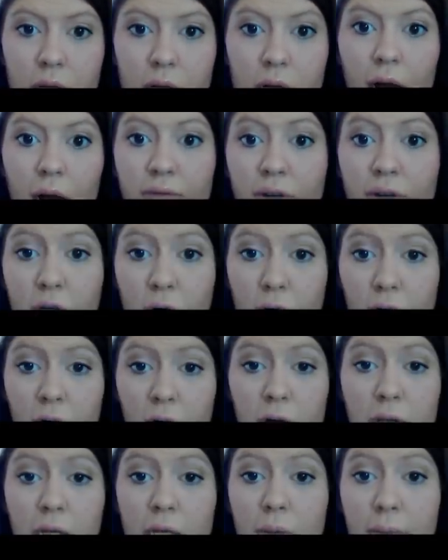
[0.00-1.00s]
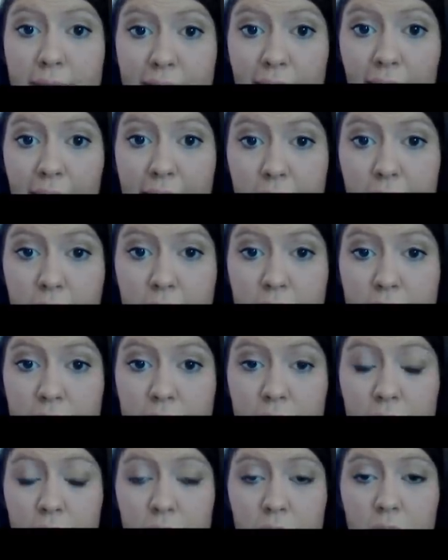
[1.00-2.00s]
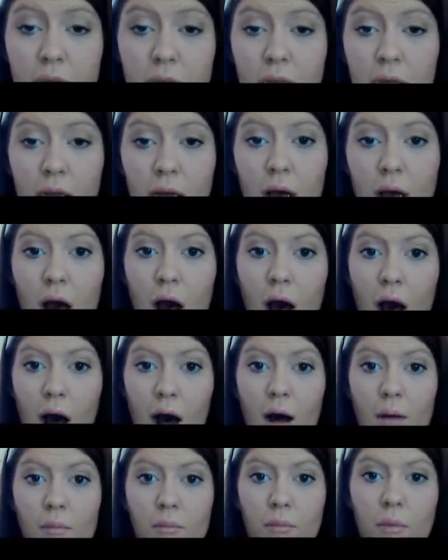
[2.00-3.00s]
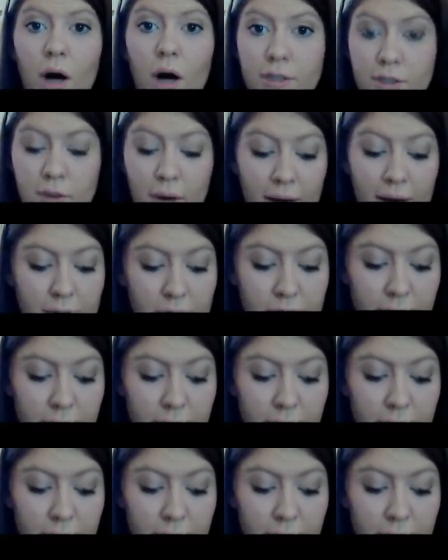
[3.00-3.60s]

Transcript: CoverGirl liquid liners also have a